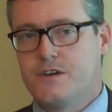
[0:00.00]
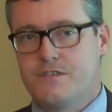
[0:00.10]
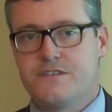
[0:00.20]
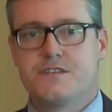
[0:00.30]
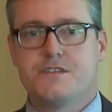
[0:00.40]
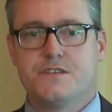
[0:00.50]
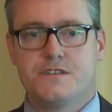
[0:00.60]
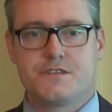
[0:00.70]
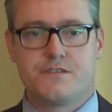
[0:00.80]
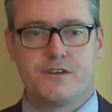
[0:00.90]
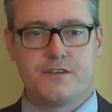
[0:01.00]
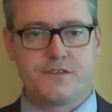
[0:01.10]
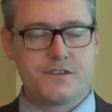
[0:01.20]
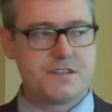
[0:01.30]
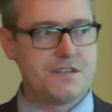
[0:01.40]
offices of
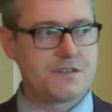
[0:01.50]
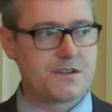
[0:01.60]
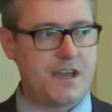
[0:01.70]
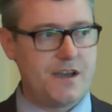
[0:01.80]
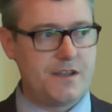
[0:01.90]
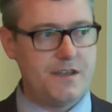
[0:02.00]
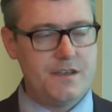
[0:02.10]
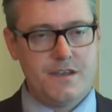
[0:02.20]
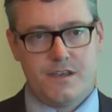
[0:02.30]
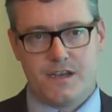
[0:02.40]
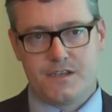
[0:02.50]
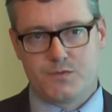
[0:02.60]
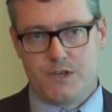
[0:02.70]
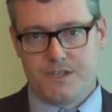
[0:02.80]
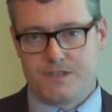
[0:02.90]
Harford and Cecil County,
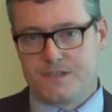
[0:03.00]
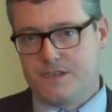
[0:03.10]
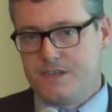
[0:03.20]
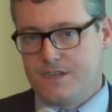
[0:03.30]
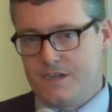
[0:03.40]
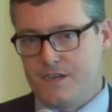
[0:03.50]
as well as the